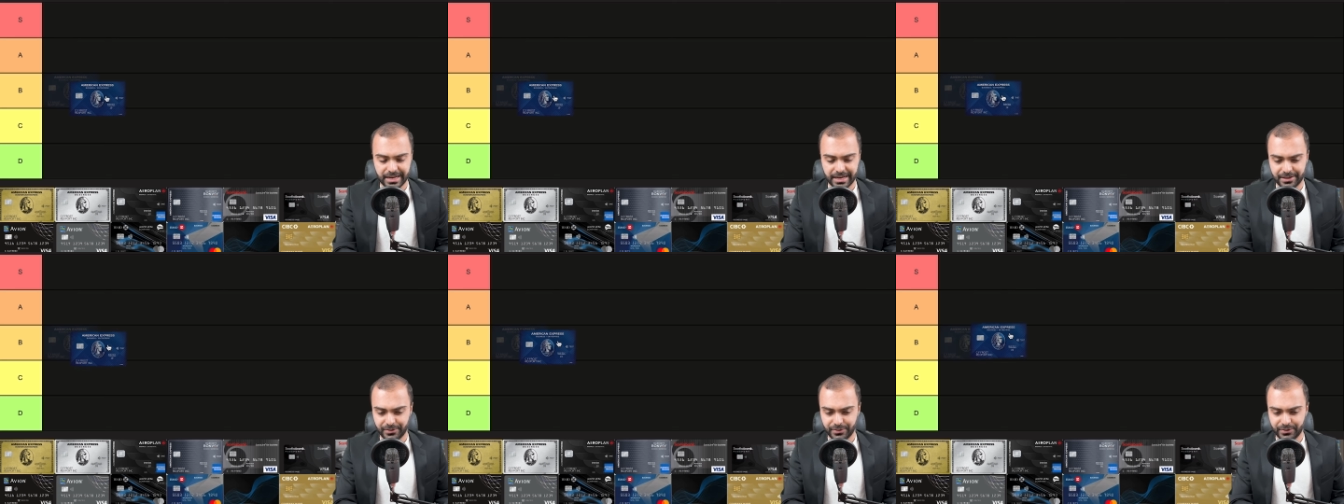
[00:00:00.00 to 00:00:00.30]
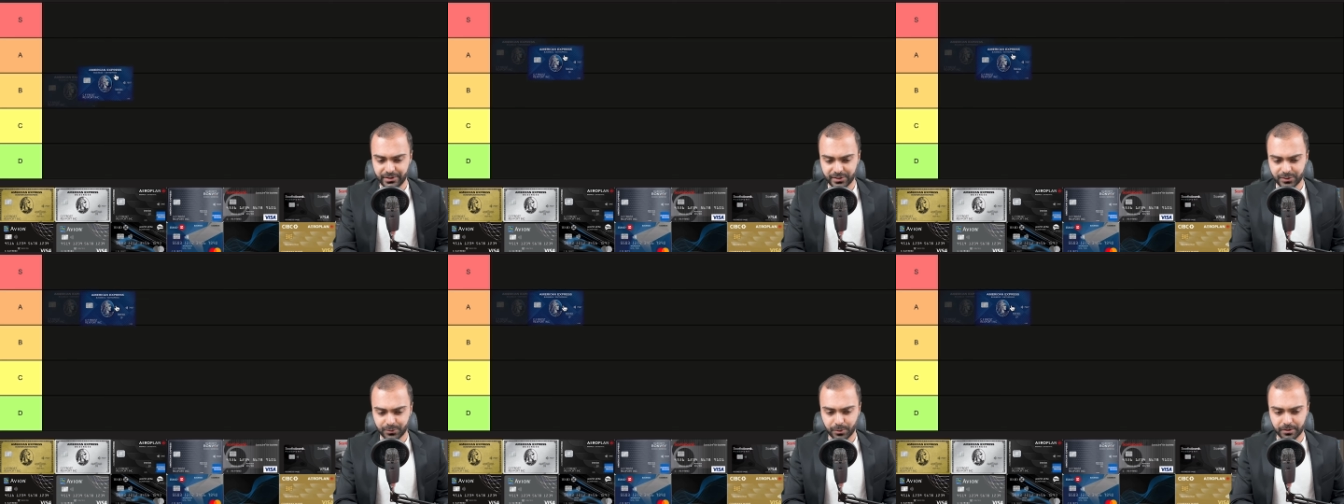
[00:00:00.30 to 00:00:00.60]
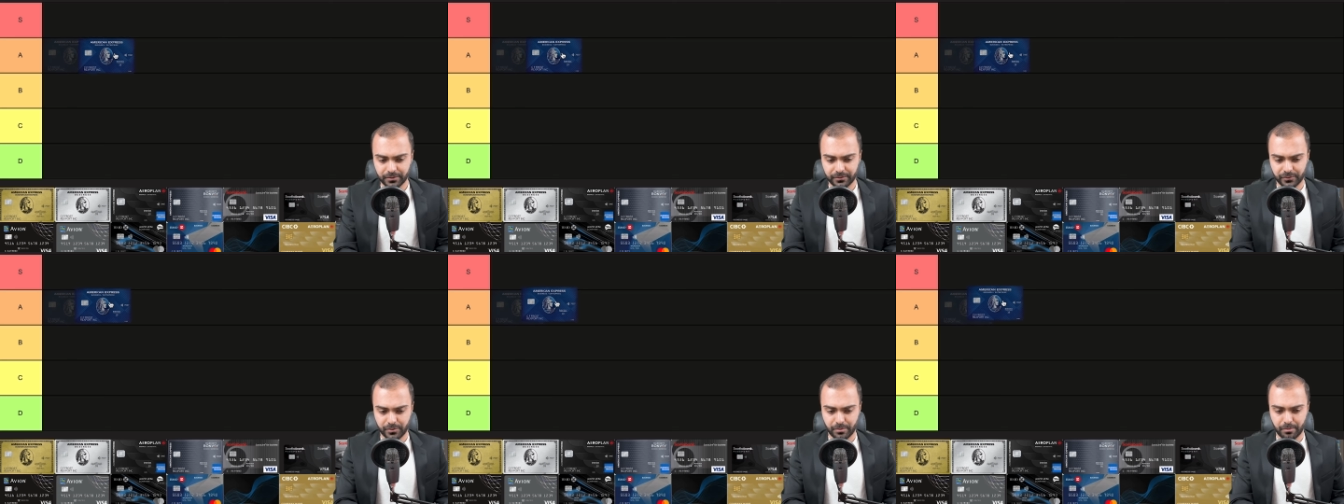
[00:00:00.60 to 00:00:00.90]
And this
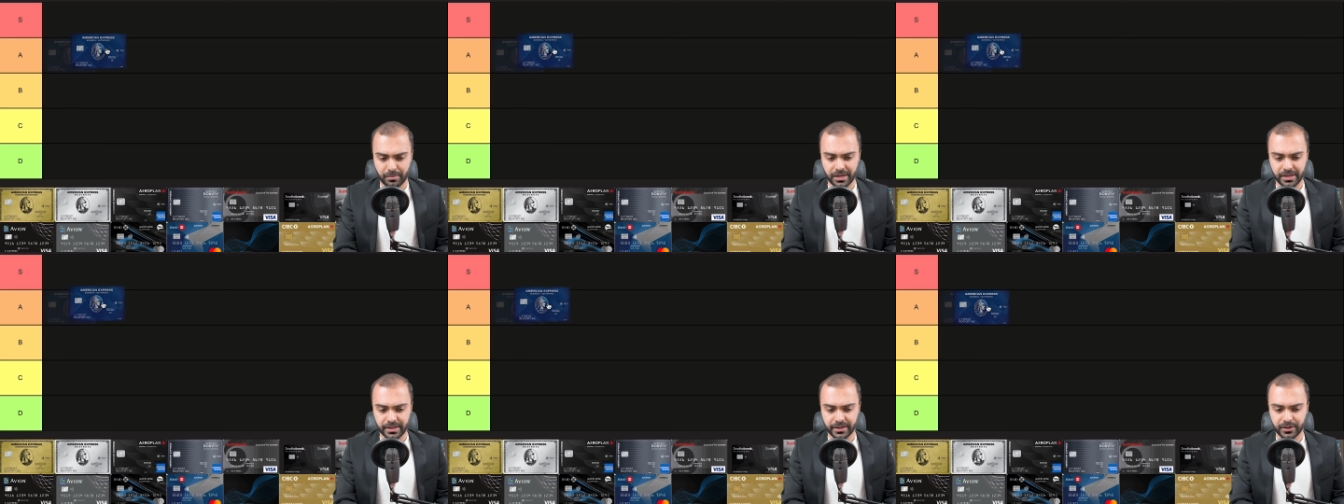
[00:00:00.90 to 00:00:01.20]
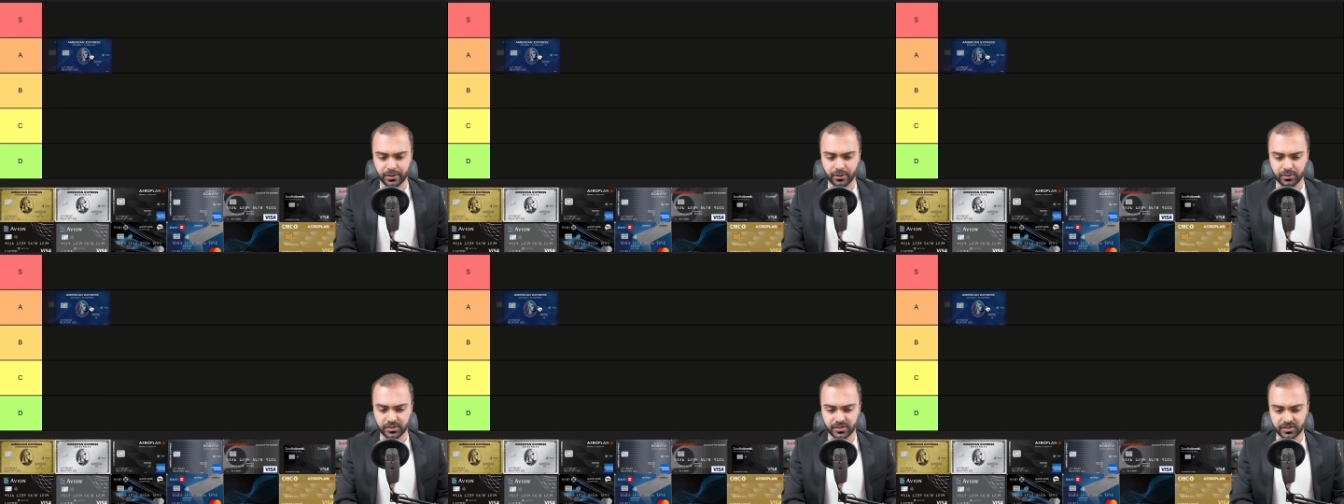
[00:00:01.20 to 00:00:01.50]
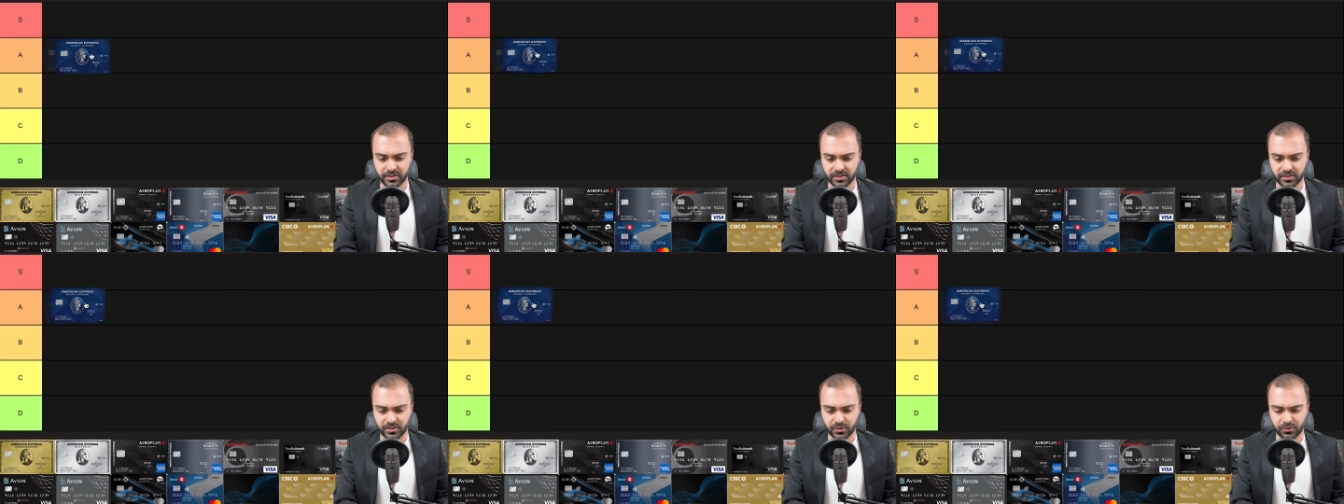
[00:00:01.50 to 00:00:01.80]
one for me goes
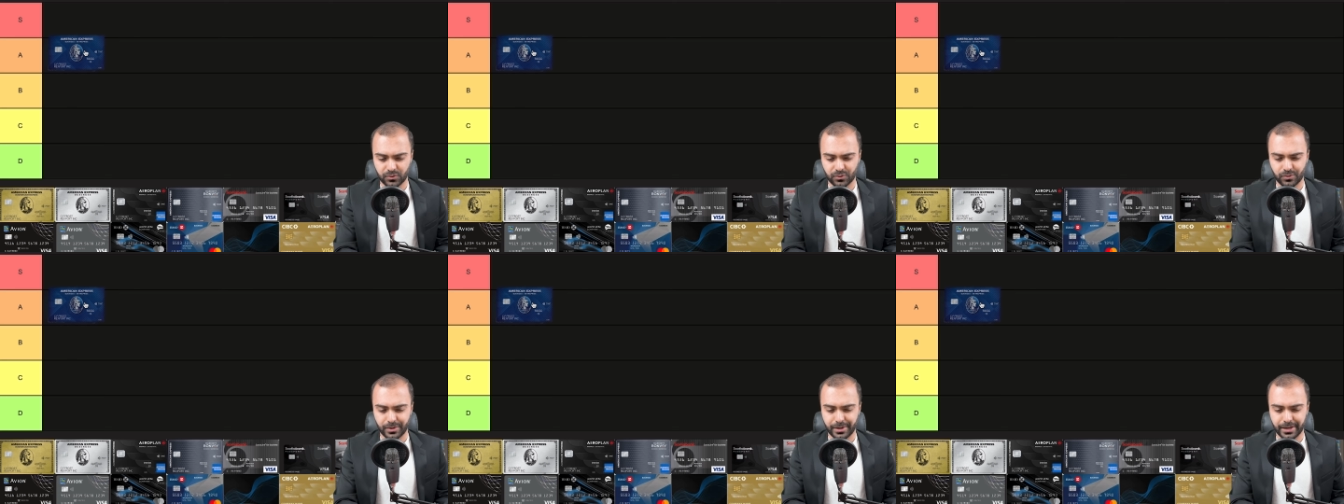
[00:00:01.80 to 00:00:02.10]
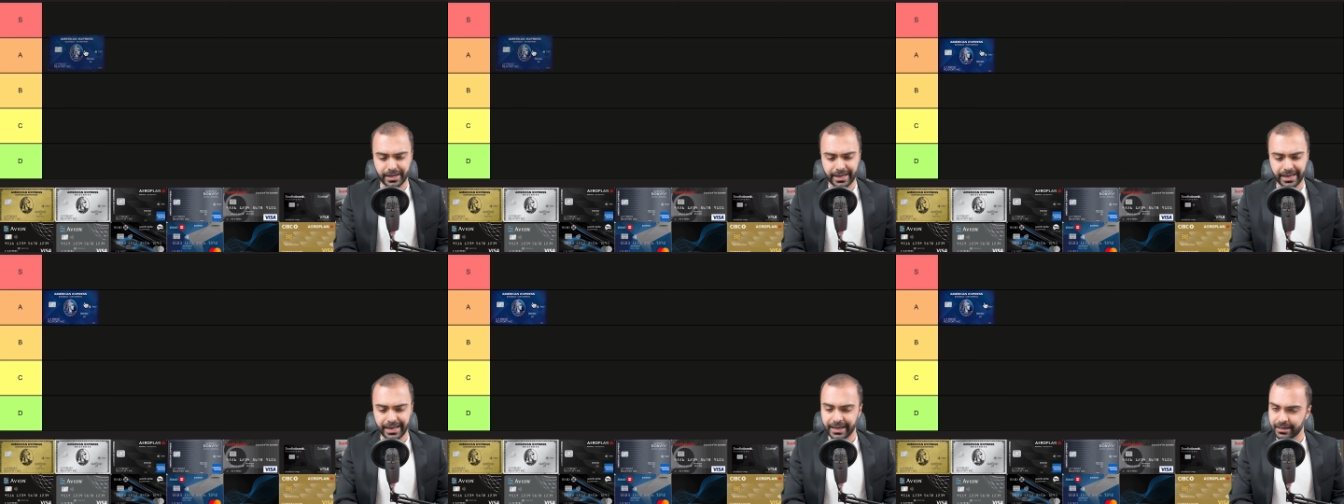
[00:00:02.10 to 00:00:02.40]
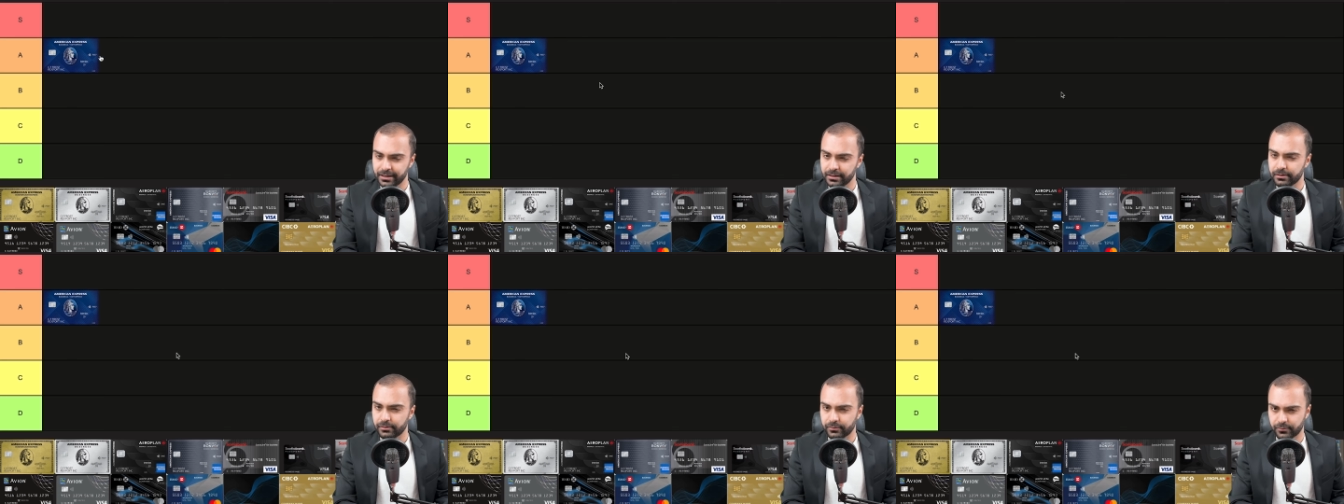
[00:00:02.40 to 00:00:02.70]
into
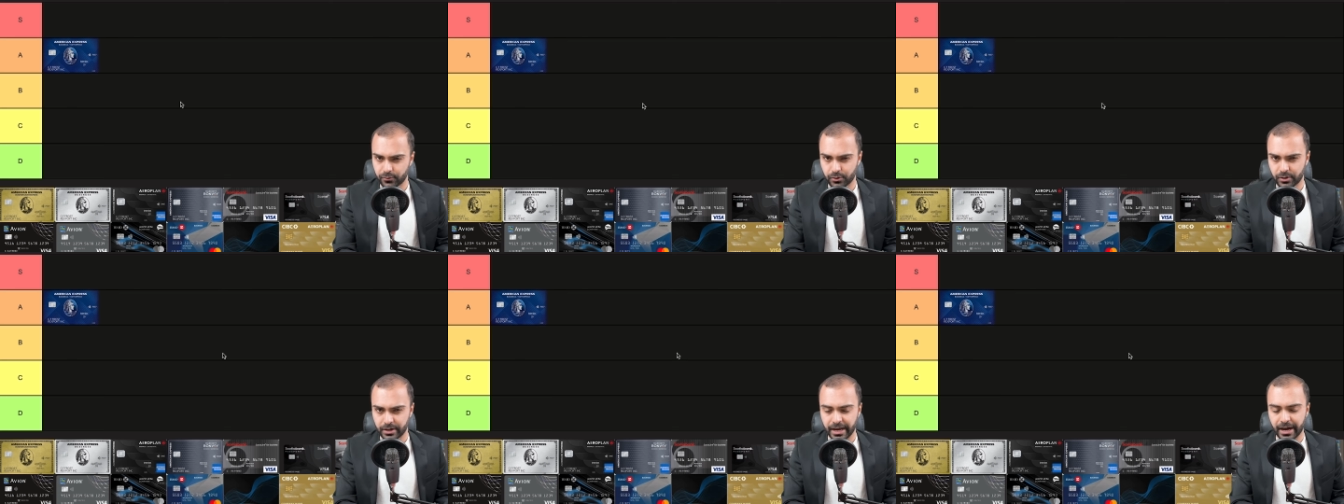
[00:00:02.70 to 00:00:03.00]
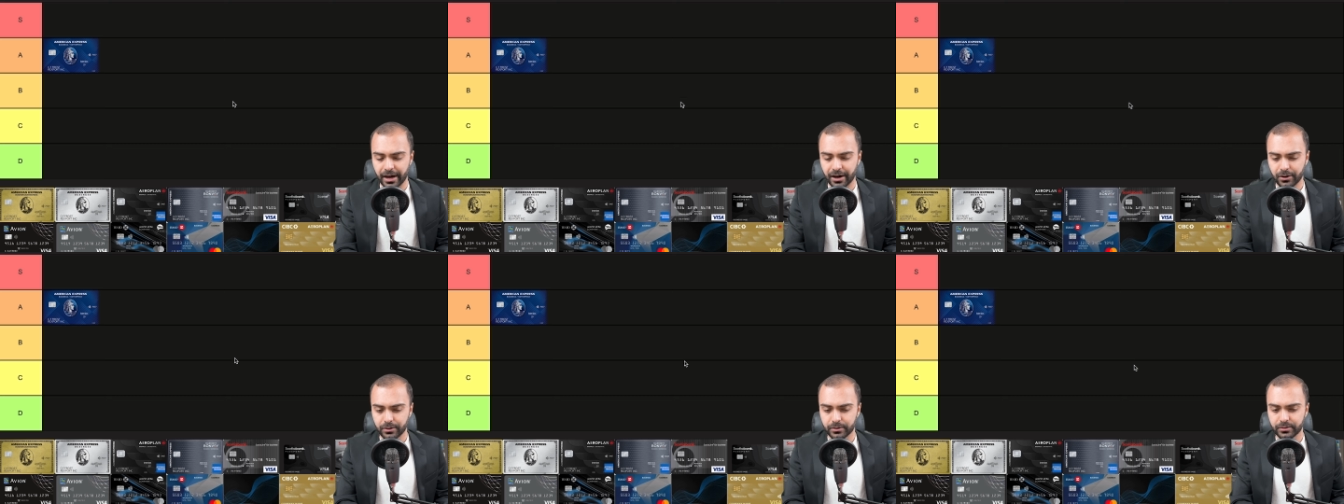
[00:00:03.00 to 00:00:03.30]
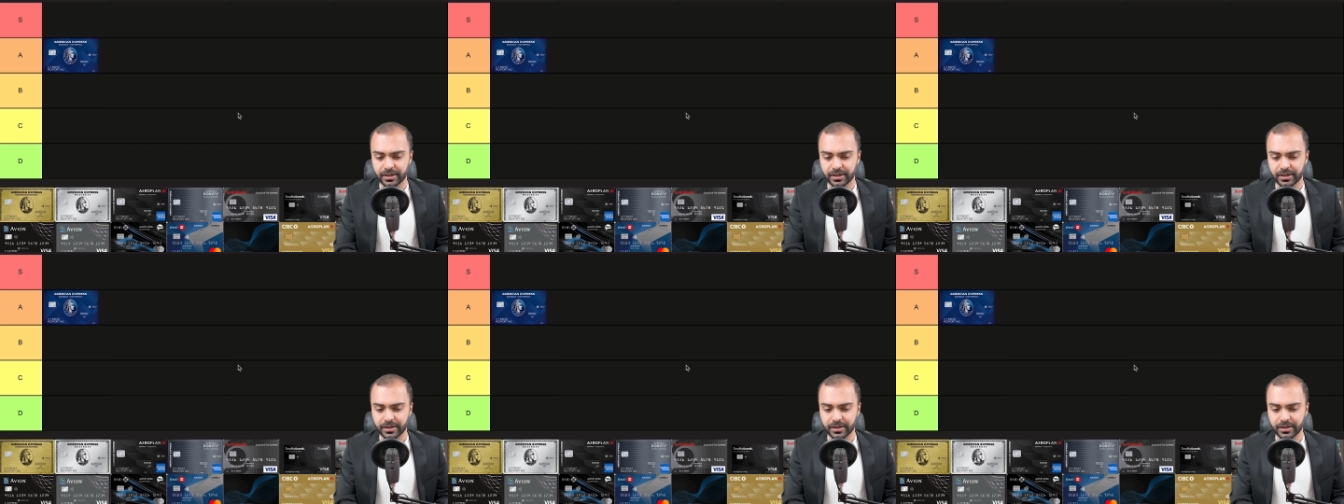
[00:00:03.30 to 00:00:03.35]
A for now.